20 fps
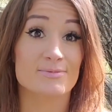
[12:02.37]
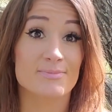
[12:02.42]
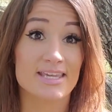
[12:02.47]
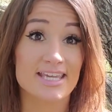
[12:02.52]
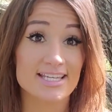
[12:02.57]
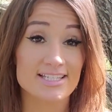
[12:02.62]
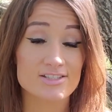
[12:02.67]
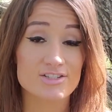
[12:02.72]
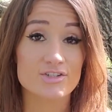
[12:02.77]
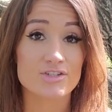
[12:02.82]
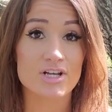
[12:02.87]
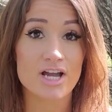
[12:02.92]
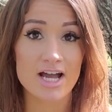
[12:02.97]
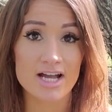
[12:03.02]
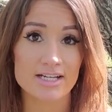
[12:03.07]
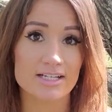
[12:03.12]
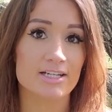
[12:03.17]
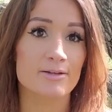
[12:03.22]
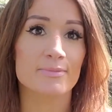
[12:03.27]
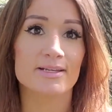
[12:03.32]
means you're
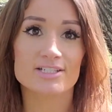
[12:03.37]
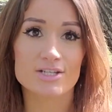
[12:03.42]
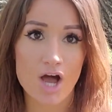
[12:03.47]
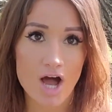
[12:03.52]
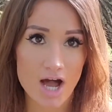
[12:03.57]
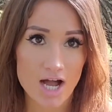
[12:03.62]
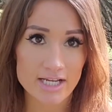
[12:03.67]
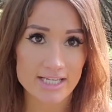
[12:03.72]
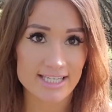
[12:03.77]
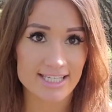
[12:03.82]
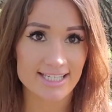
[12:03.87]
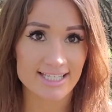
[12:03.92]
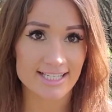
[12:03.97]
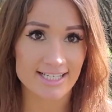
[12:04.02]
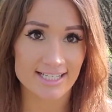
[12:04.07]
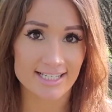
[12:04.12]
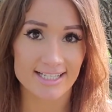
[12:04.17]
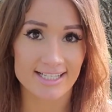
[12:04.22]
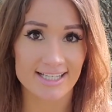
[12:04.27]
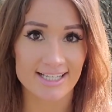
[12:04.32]
not going to be
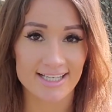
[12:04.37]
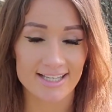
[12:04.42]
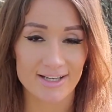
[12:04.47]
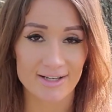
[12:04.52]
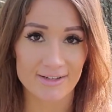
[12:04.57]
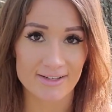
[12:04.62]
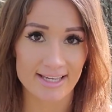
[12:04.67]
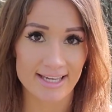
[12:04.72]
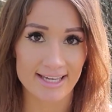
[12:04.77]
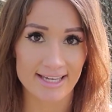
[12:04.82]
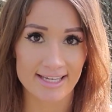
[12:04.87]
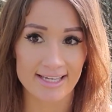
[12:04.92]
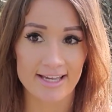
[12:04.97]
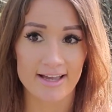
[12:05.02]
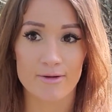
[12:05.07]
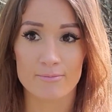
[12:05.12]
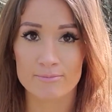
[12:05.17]
talking, okay?